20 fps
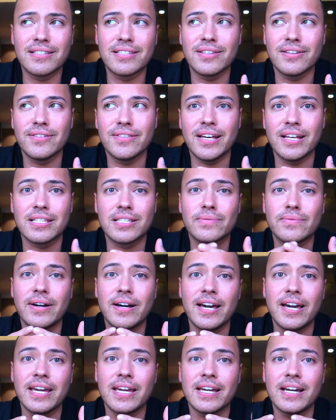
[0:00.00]
so that's
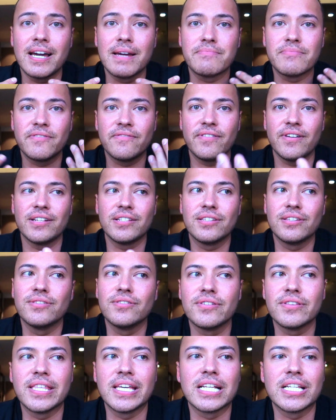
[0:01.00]
why I prefer to
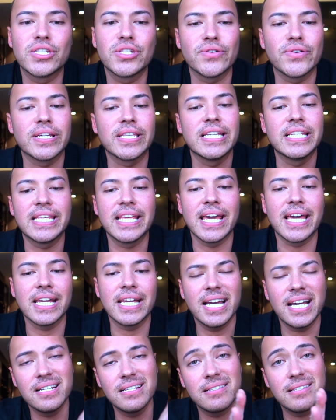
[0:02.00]
do things during the day
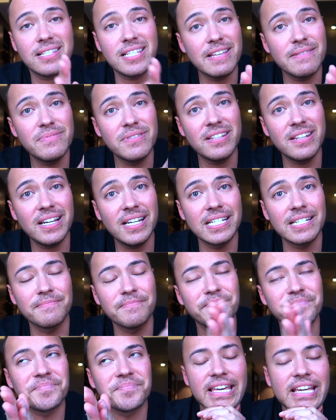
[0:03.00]
and sleep at night.
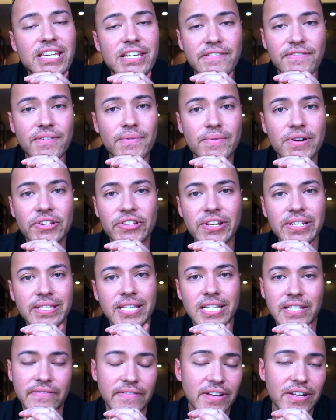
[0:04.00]
Thank you for watching
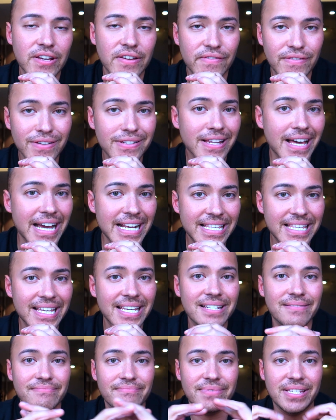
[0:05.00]
this video. If you liked
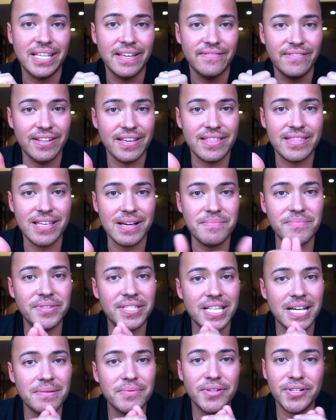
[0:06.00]
it, give it a thumbs
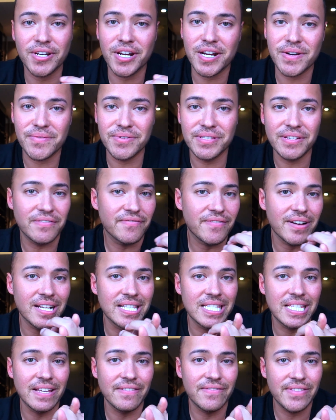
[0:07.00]
up, share it with your
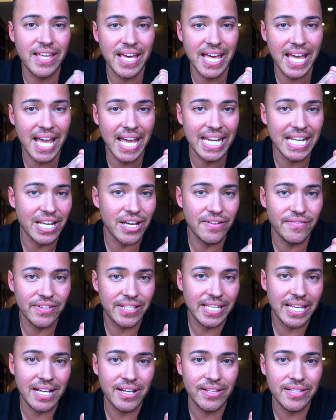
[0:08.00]
friends if they're heading over
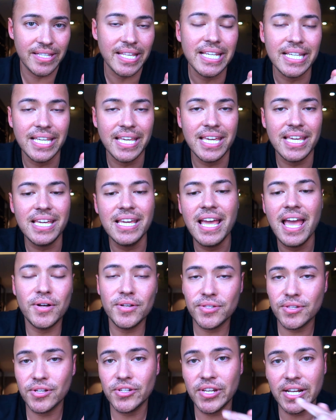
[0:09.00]
to Helsinki.
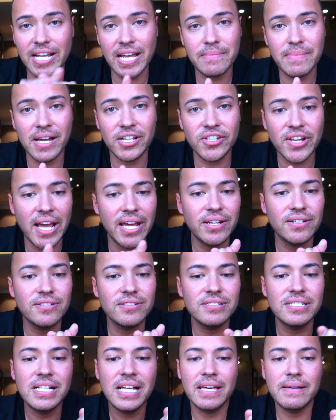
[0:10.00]
Also check out my
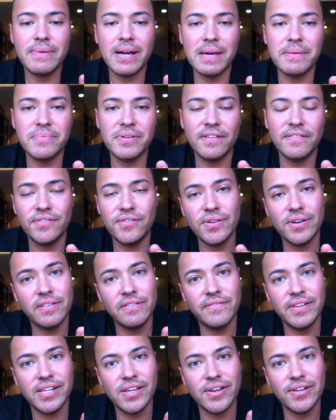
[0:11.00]
channel. There might be a few other
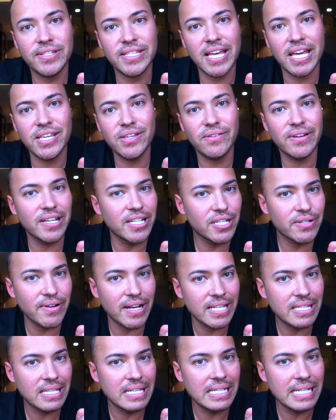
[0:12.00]
videos that you're
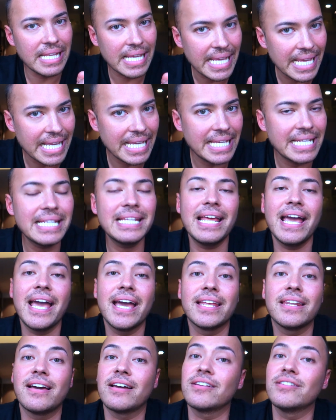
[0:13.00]
interested in,
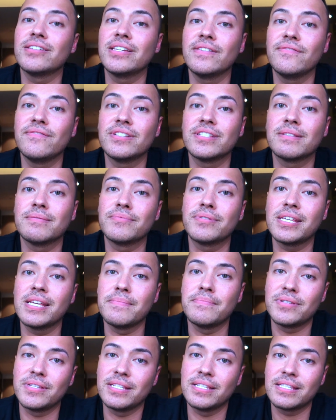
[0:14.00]
and I can give you some
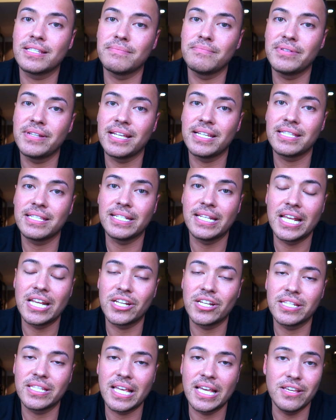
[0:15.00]
tips and some
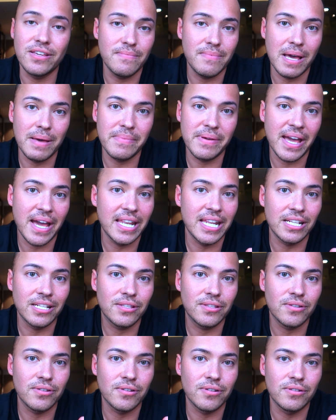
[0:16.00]
destinations that you might be heading
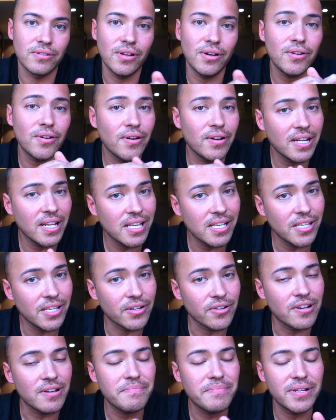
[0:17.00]
to, not only in
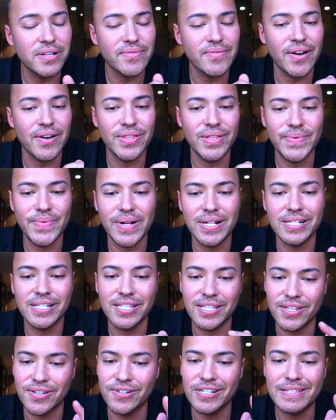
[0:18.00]
Europe but around the world
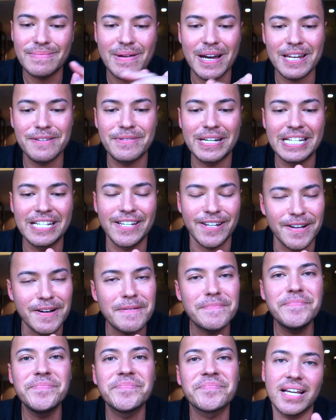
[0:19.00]
too. It's part of my
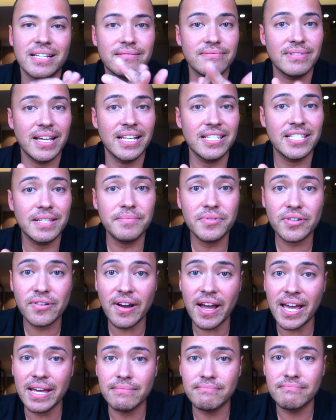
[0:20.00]
job. And
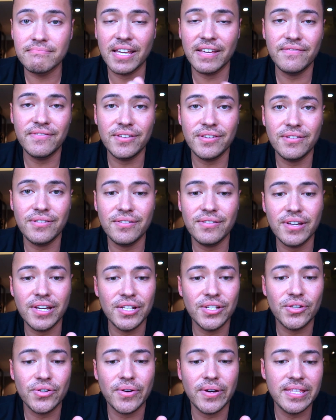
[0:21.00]
subscribe if you
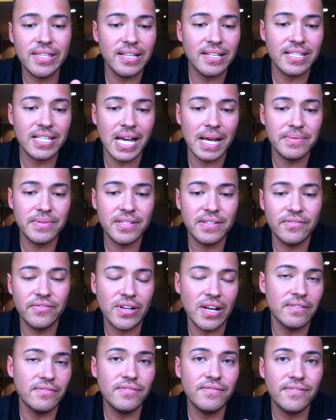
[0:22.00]
enjoy these types of
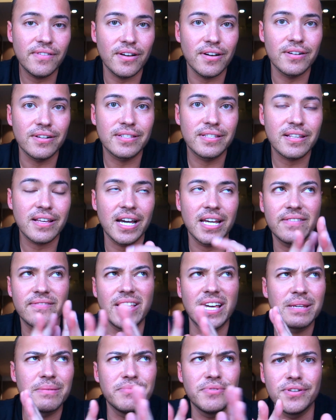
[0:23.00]
travel vlogs, kind of
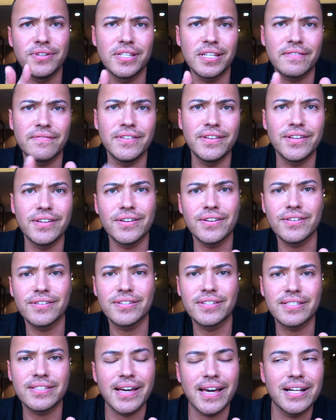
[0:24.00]
like music video
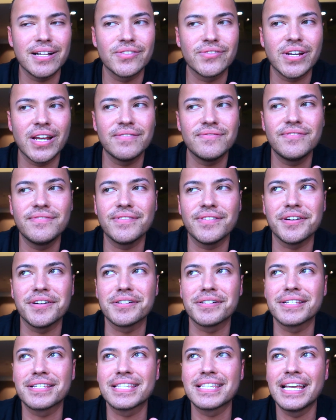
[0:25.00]
style travel
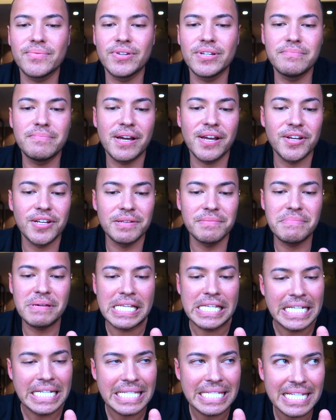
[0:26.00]
vlogs with my own
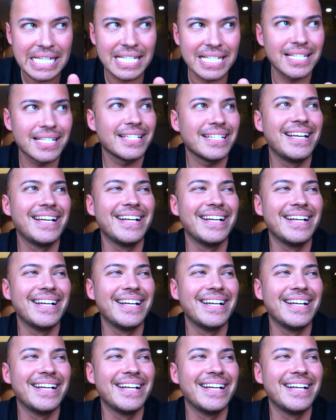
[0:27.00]
opinions in it.